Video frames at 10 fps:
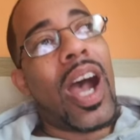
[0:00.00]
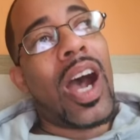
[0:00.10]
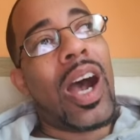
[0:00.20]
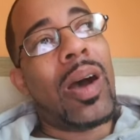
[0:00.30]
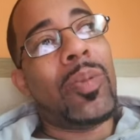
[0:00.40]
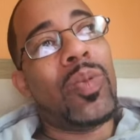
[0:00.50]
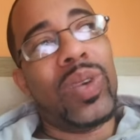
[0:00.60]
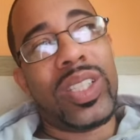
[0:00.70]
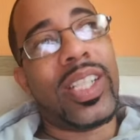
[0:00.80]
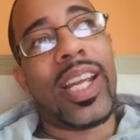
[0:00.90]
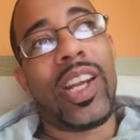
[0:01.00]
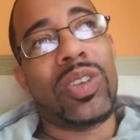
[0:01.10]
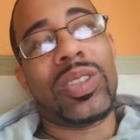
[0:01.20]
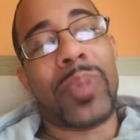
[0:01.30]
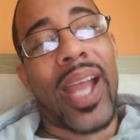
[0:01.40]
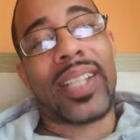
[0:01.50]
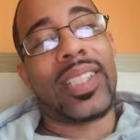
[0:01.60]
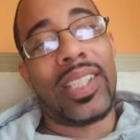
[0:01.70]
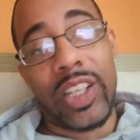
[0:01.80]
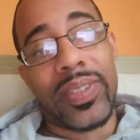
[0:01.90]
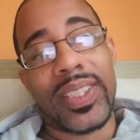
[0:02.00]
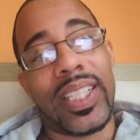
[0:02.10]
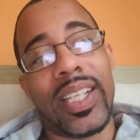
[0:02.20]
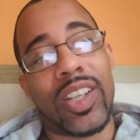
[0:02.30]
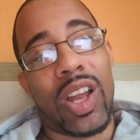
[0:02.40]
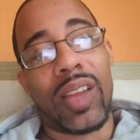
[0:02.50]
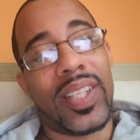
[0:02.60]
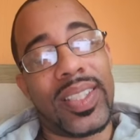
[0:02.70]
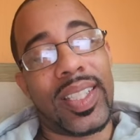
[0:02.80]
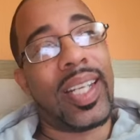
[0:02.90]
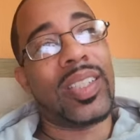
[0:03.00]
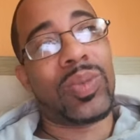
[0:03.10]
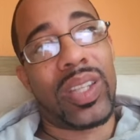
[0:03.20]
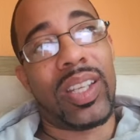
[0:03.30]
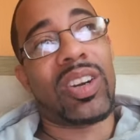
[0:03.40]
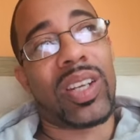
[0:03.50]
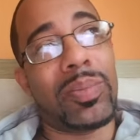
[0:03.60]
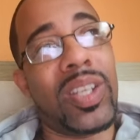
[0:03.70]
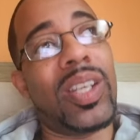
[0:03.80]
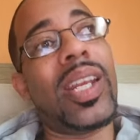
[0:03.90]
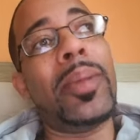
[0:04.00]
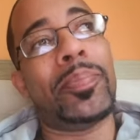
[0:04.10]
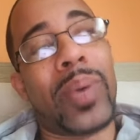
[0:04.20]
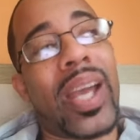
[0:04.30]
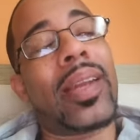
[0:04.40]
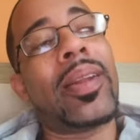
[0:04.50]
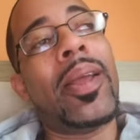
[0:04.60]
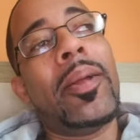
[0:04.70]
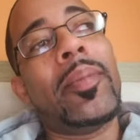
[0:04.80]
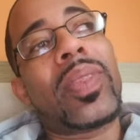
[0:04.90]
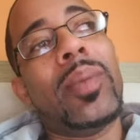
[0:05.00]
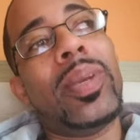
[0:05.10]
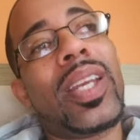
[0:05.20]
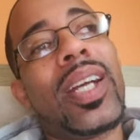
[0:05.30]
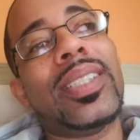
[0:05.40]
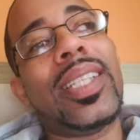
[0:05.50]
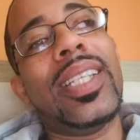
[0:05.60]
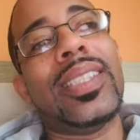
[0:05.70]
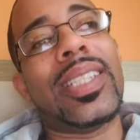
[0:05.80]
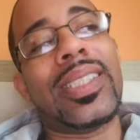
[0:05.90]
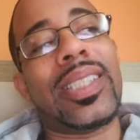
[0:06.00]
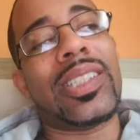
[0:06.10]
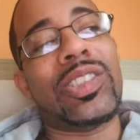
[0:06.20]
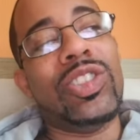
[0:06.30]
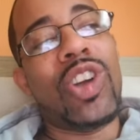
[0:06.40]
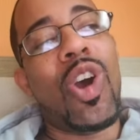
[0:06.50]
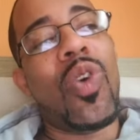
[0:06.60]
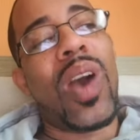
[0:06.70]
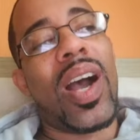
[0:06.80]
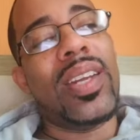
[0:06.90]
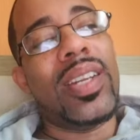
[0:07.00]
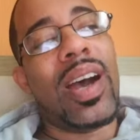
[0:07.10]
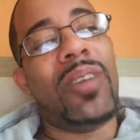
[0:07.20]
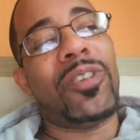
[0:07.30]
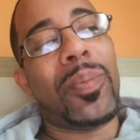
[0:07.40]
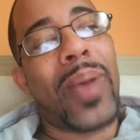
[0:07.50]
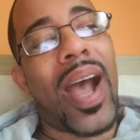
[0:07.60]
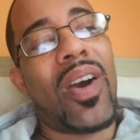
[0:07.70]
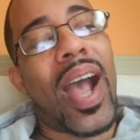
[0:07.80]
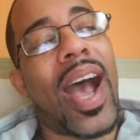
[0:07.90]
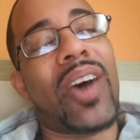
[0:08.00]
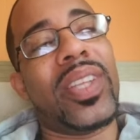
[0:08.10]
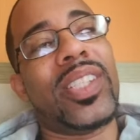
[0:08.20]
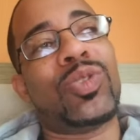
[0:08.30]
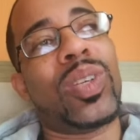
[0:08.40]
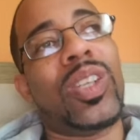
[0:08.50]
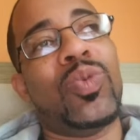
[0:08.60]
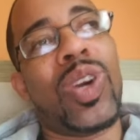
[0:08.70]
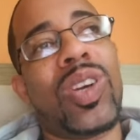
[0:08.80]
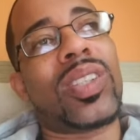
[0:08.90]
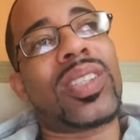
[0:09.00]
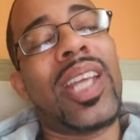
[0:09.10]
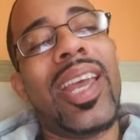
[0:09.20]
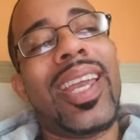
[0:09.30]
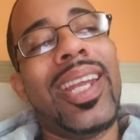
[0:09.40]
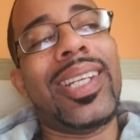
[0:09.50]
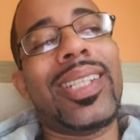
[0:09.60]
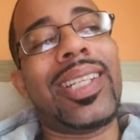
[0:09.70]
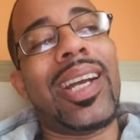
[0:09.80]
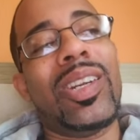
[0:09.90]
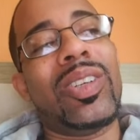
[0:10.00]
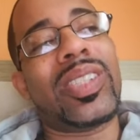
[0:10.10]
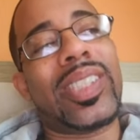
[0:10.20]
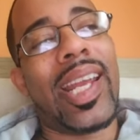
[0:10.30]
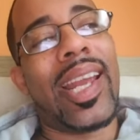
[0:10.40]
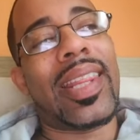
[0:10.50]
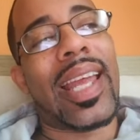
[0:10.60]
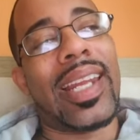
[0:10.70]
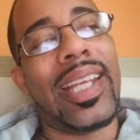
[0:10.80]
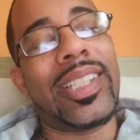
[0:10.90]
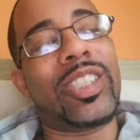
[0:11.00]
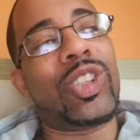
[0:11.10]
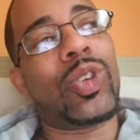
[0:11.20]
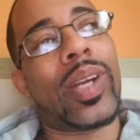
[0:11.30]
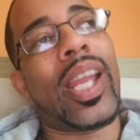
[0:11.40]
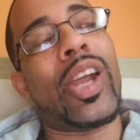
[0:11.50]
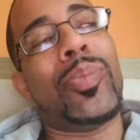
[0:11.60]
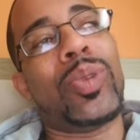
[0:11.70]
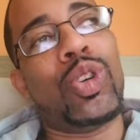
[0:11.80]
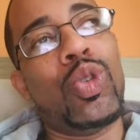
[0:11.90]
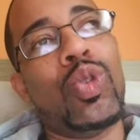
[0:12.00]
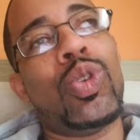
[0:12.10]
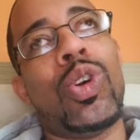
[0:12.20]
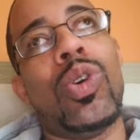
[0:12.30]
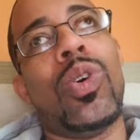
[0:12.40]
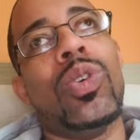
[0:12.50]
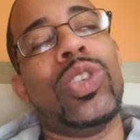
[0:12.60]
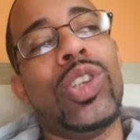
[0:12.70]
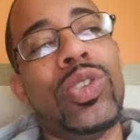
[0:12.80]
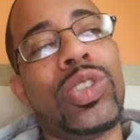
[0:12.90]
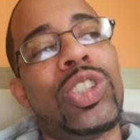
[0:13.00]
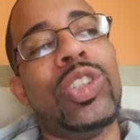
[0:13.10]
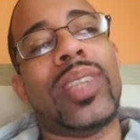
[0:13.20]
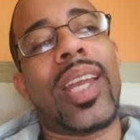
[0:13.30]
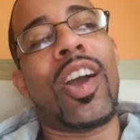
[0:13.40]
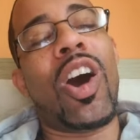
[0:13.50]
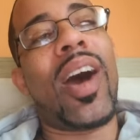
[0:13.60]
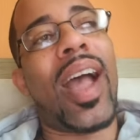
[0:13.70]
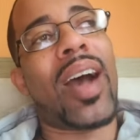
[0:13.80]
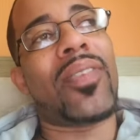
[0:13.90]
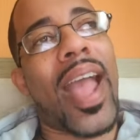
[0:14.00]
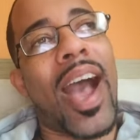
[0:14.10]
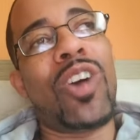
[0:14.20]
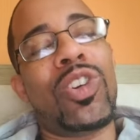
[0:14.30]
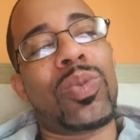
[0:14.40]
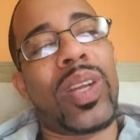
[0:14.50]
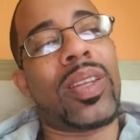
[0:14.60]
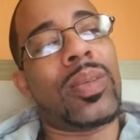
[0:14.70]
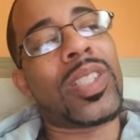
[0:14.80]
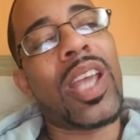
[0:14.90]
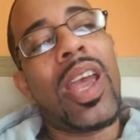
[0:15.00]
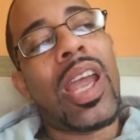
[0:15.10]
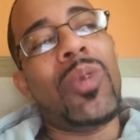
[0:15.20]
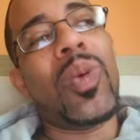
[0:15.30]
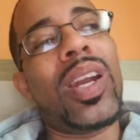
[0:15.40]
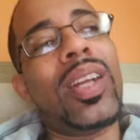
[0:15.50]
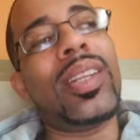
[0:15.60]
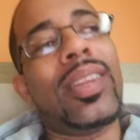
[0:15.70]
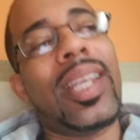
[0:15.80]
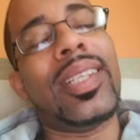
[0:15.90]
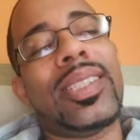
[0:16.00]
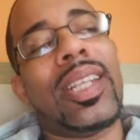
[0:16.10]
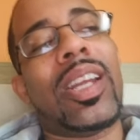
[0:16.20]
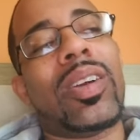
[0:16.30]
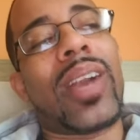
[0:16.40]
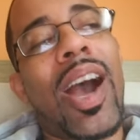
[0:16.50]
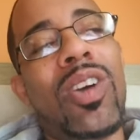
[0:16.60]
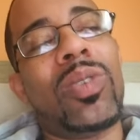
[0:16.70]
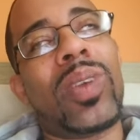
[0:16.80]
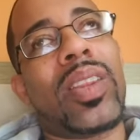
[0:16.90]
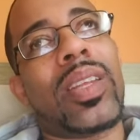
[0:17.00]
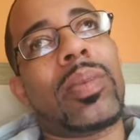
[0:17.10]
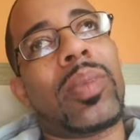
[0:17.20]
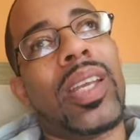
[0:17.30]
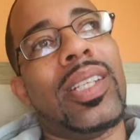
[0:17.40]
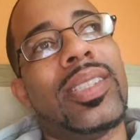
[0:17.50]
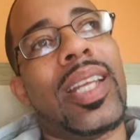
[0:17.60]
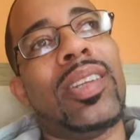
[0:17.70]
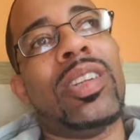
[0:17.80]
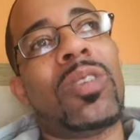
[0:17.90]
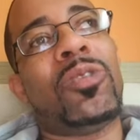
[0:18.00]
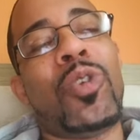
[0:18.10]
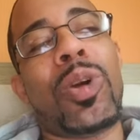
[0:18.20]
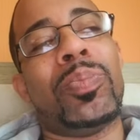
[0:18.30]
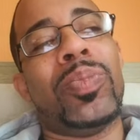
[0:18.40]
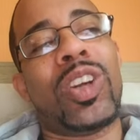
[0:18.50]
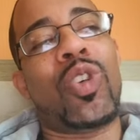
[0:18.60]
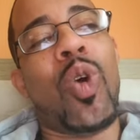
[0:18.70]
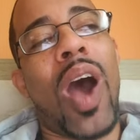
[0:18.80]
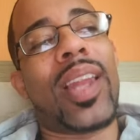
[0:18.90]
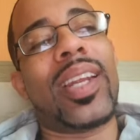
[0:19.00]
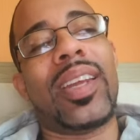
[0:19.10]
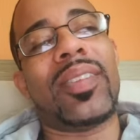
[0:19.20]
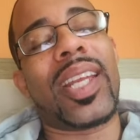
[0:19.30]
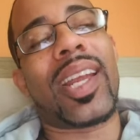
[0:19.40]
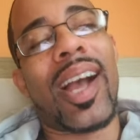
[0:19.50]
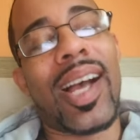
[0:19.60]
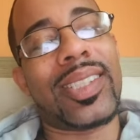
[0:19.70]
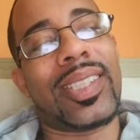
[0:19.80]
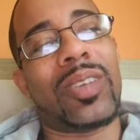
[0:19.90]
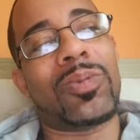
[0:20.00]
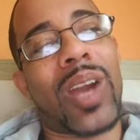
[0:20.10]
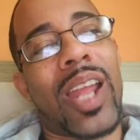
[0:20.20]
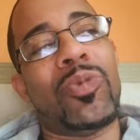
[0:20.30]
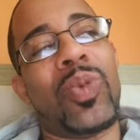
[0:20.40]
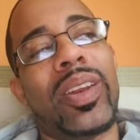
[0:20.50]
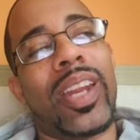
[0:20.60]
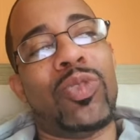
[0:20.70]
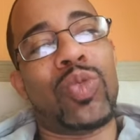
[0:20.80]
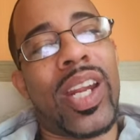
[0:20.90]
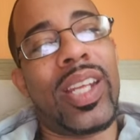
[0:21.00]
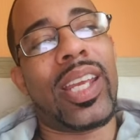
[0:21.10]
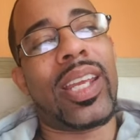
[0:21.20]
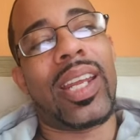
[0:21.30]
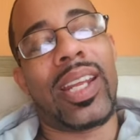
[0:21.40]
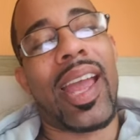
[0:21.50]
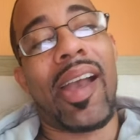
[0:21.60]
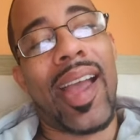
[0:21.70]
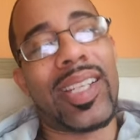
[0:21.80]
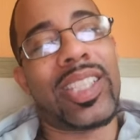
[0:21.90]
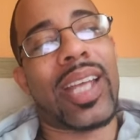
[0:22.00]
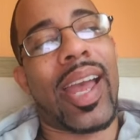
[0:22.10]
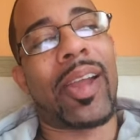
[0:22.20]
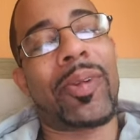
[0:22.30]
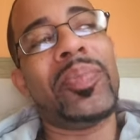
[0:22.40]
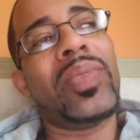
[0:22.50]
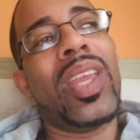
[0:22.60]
Um, which then goes back to literacy and all of these things within our community. But because he doesn't know enough about how this really works, he doesn't understand that Instagram, Google, YouTube, they all have algorithms. And one of the things in their algorithm is they look for the quality of the content, right? When they rank it in a hashtag.